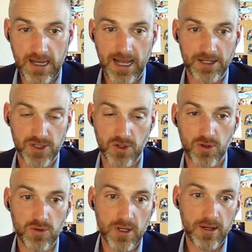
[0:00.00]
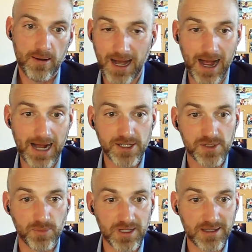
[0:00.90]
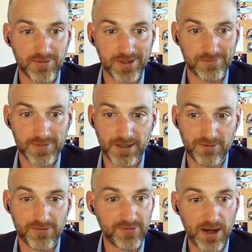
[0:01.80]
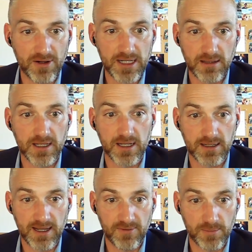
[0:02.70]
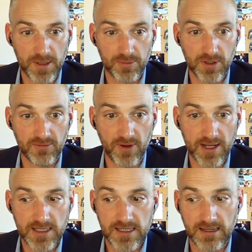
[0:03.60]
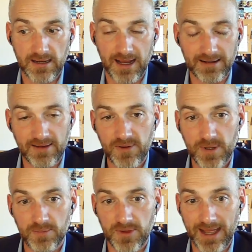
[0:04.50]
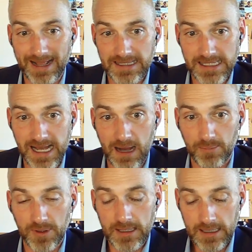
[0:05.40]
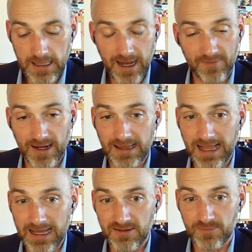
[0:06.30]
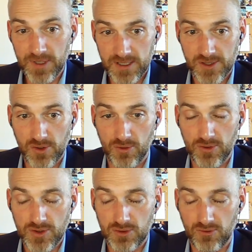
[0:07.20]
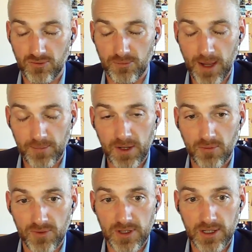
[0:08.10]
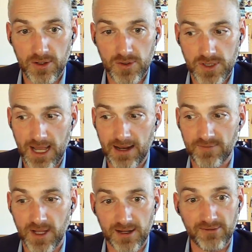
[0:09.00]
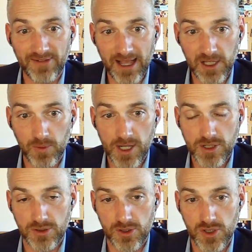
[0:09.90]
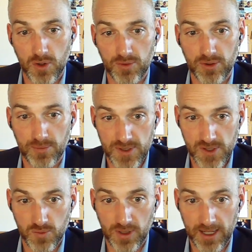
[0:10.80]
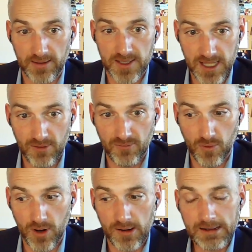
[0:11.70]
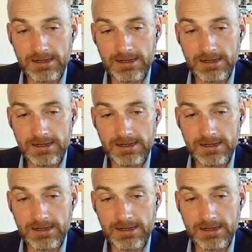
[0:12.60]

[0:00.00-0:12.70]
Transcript: And so I just believe in fair dealing and giving people advice and giving people the heads up. I've got a lot of business owners who've met me over the years, and I've done an evaluation to show what their business would likely sell for.